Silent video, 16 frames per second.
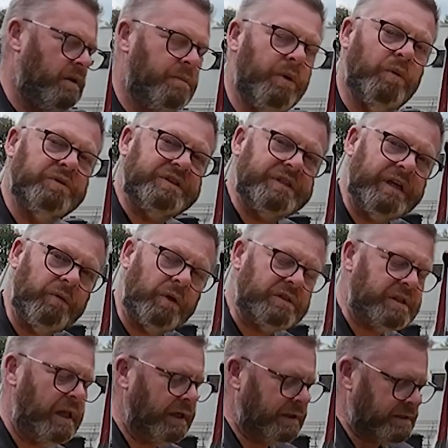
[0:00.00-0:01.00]
but we'll see what
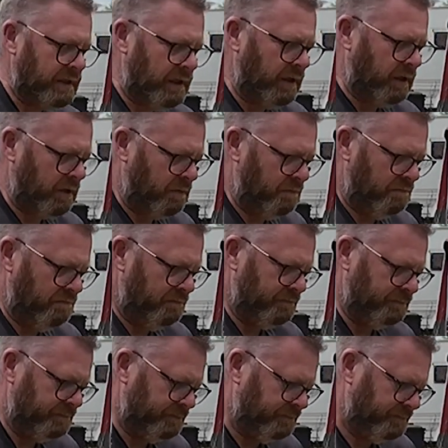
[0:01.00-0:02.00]
it's like tonight.
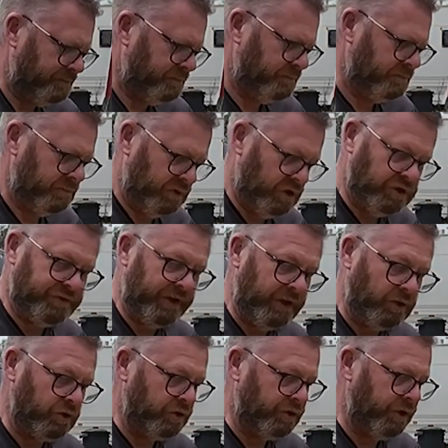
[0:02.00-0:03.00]
Does
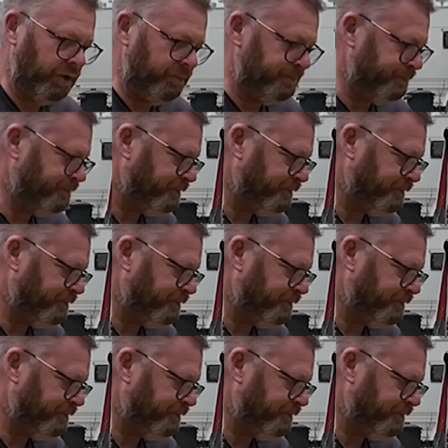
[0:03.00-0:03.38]
feel good though.